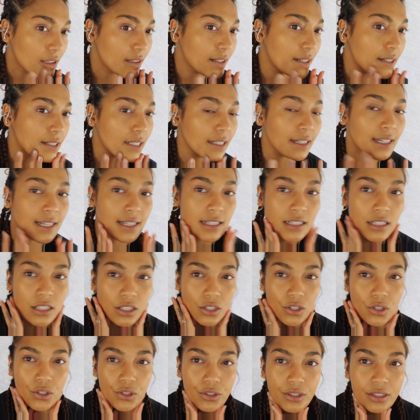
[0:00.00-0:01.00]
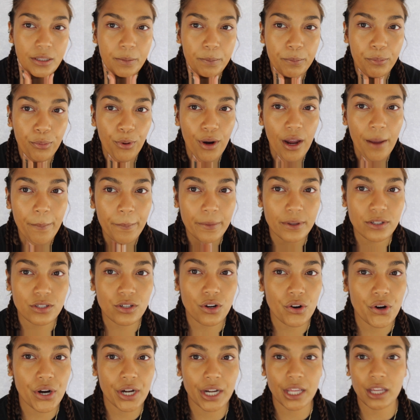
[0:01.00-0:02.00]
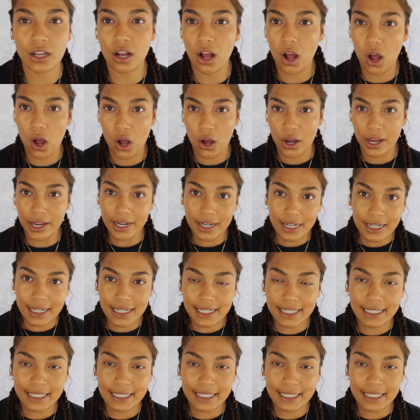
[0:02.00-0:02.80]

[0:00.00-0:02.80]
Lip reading: Okay, so the prep is already on.